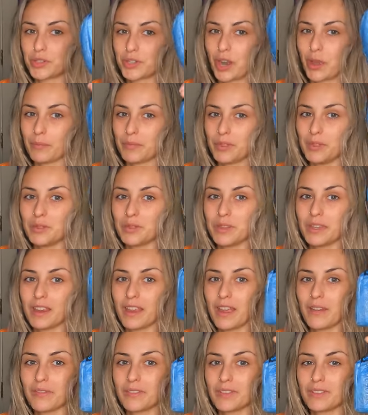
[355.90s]
stopped
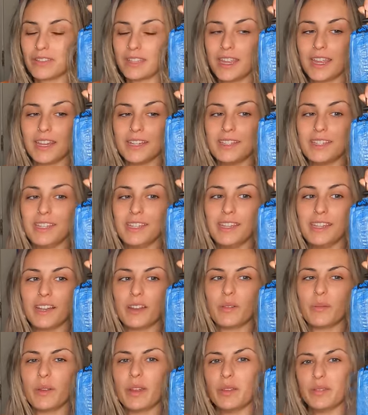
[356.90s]
using after the AT and
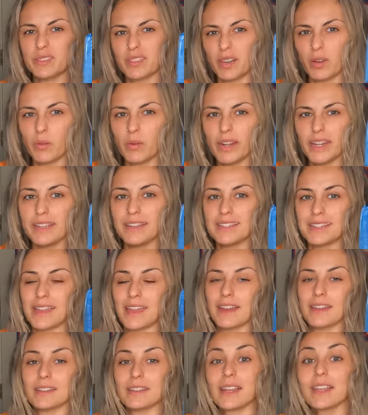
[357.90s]
everybody's like, what is
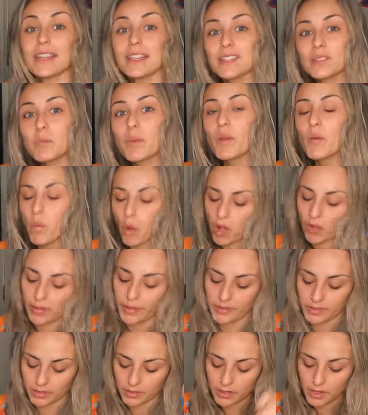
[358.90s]
that? It's like, it's my
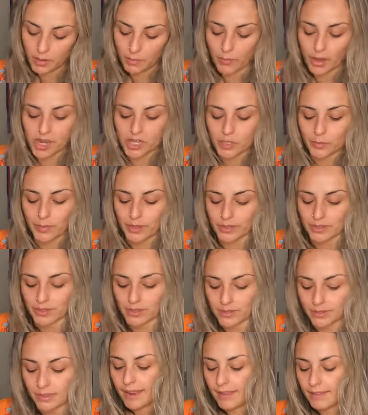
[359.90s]
wallet. Mind your
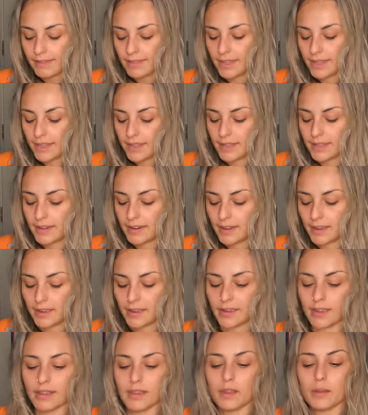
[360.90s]
business. And then
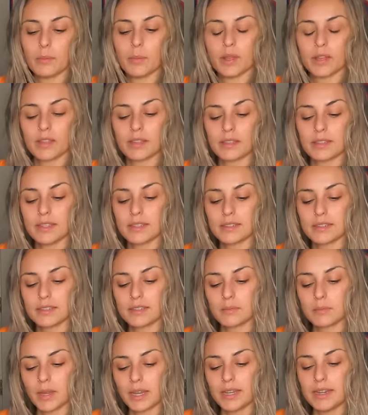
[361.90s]
um, this
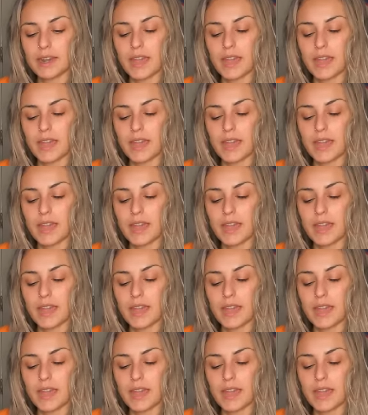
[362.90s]
is my